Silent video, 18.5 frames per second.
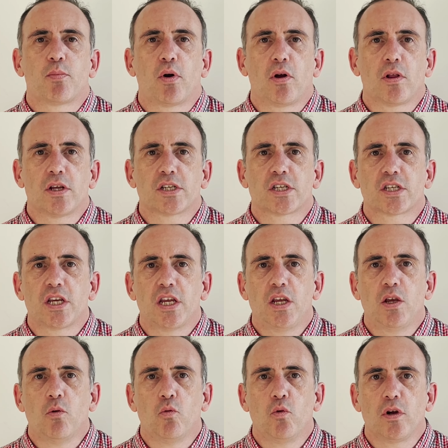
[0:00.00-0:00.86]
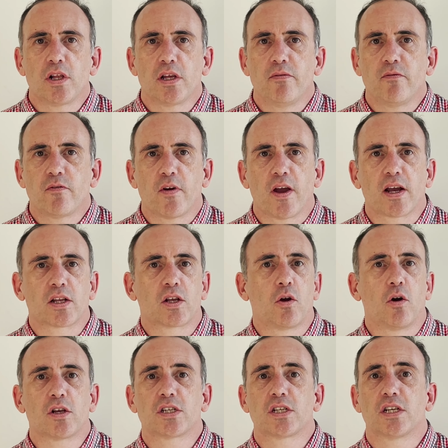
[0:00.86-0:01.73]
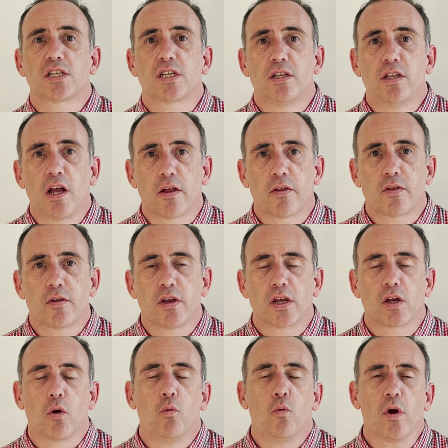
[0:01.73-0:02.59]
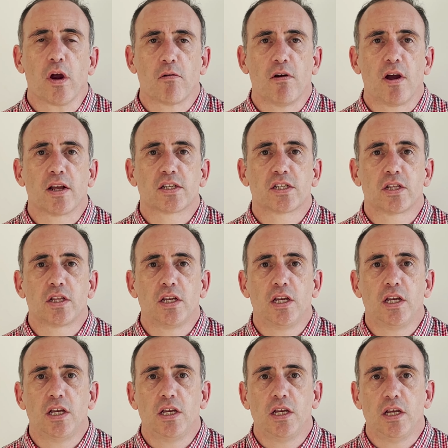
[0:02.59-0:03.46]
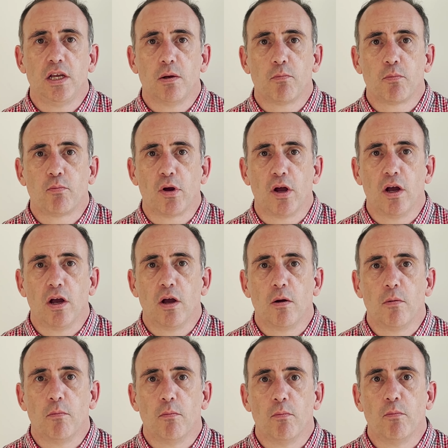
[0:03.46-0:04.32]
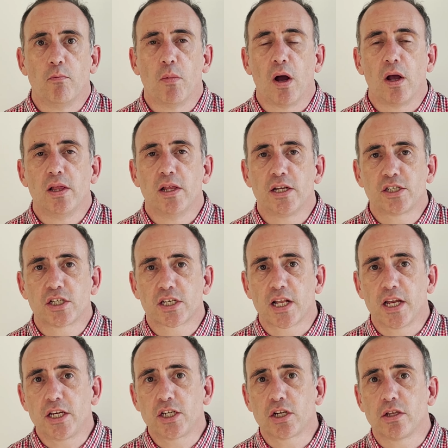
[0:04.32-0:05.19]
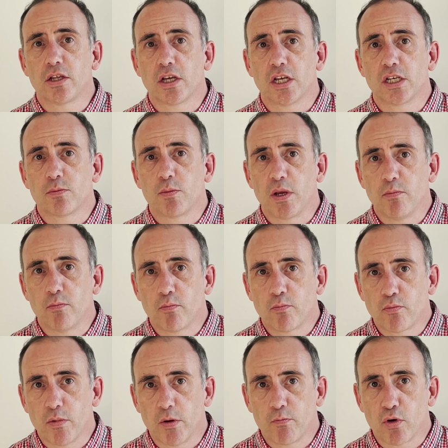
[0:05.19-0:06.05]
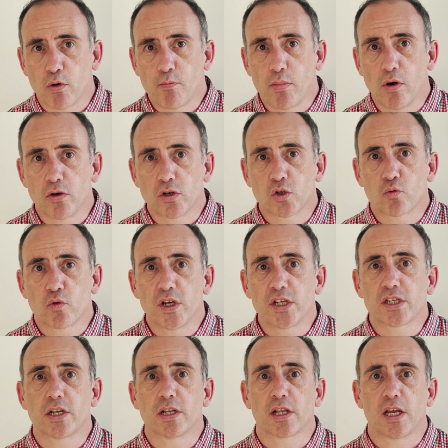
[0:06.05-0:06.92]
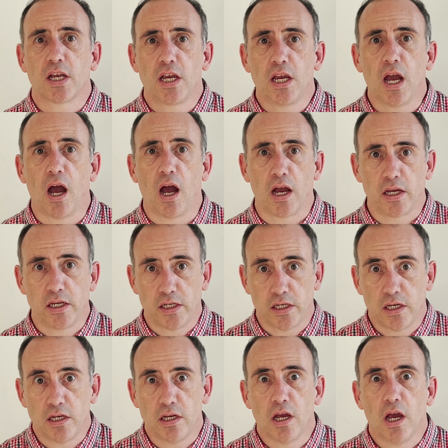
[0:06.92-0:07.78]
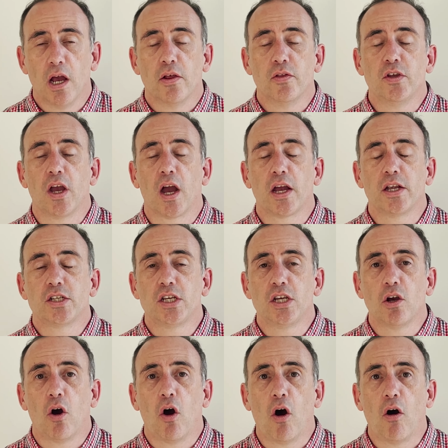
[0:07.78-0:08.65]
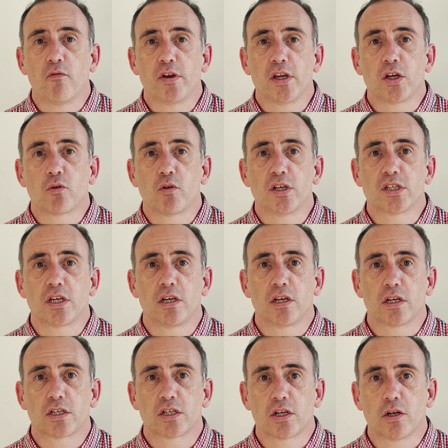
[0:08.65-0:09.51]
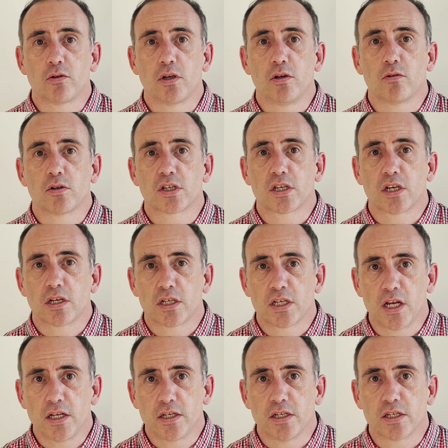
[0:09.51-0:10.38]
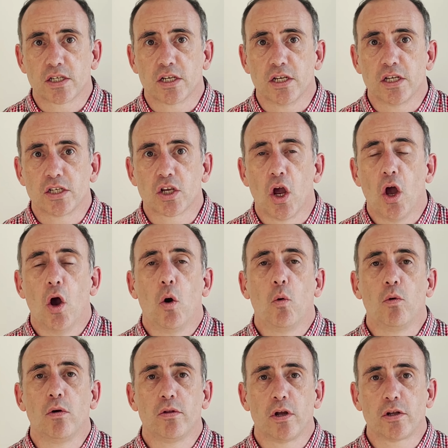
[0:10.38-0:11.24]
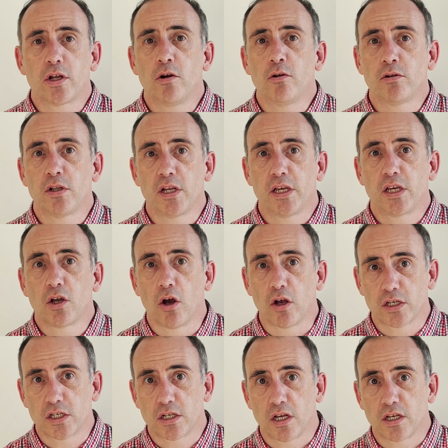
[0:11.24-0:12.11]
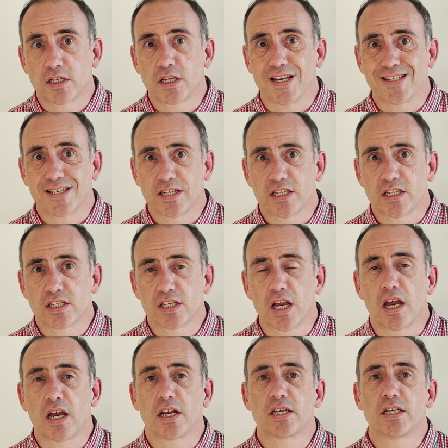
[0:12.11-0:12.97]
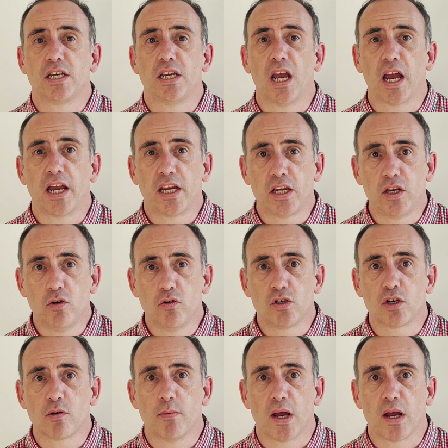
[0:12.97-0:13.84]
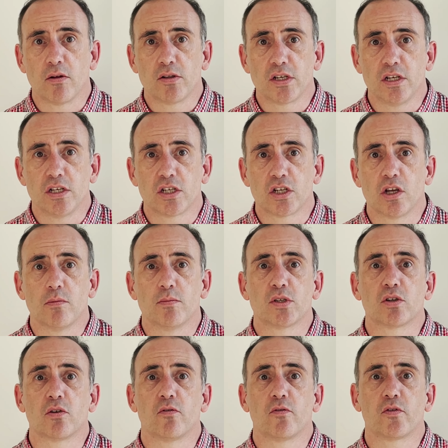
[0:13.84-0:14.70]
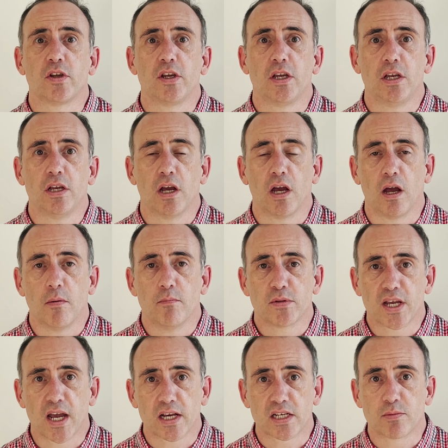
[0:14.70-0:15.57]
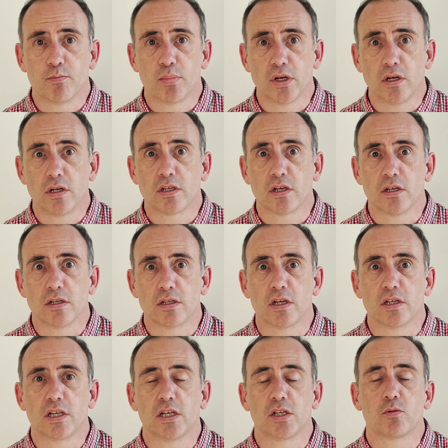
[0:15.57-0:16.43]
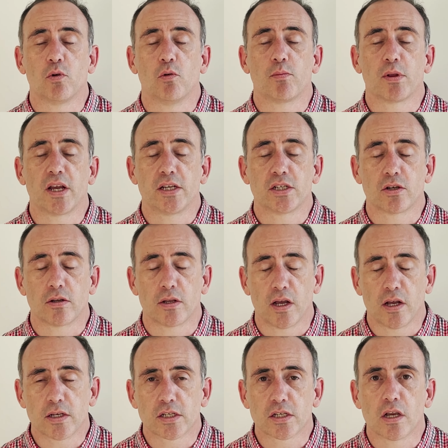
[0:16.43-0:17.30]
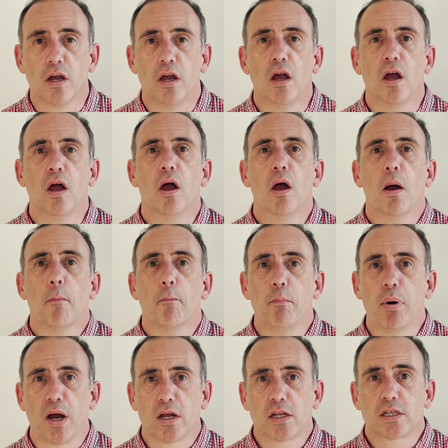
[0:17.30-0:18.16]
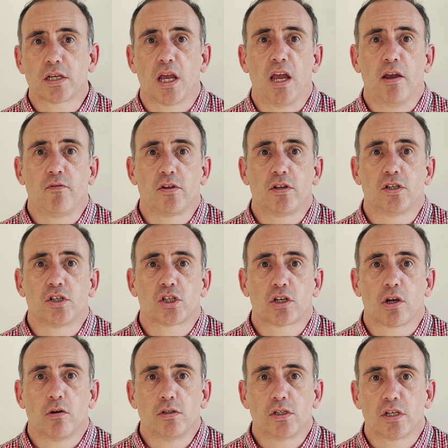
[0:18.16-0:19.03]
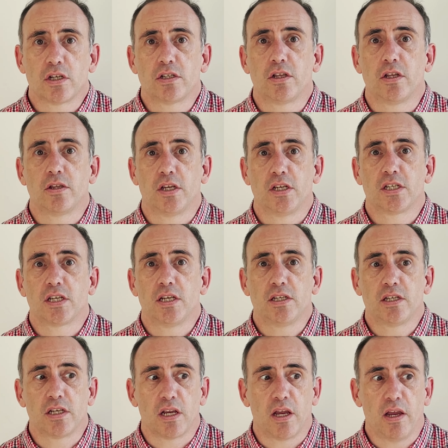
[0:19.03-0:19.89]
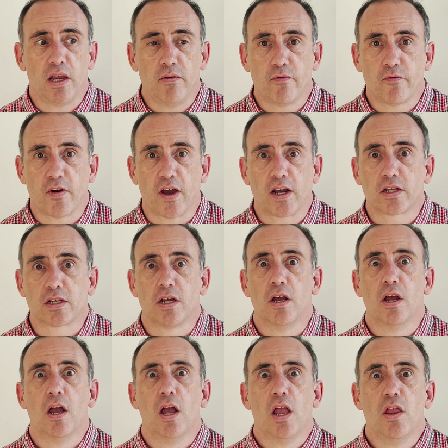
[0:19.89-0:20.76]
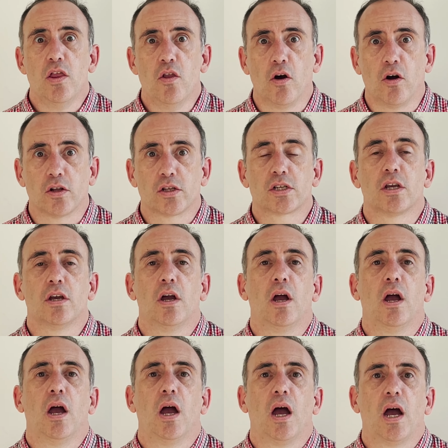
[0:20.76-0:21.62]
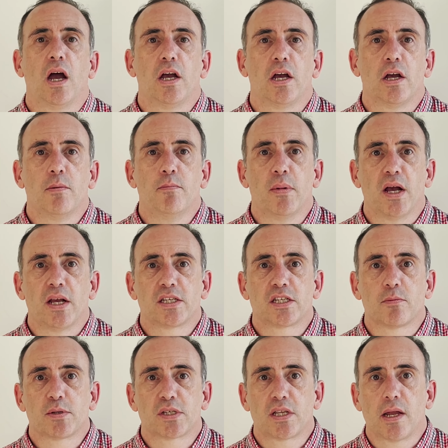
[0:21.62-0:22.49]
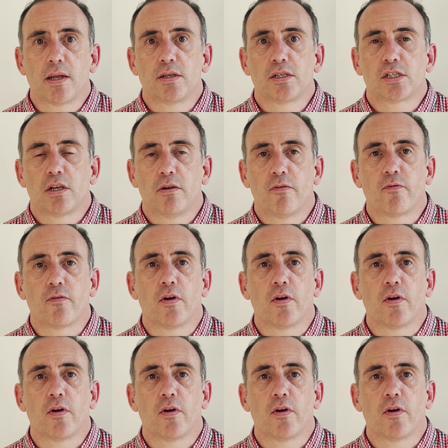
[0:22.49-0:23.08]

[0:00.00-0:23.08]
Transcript: policy will, in fact, cost us nothing, whereas the legislation that has been proposed recently, i.e. the idea of increasing custodial sentences, will not only cost us as a society a huge amount in terms of the tax burden that it will place on us, but evidence shows us that this is, in fact, not a substantive